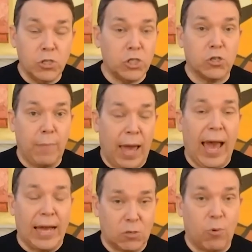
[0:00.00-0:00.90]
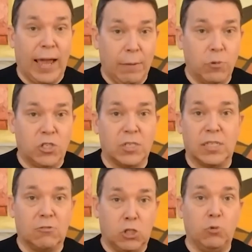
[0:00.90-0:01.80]
worcester mass right which is
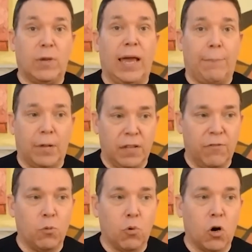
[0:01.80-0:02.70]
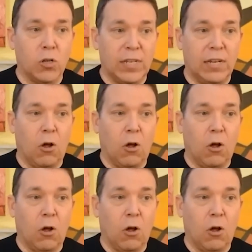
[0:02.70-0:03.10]
the shoe capital of the world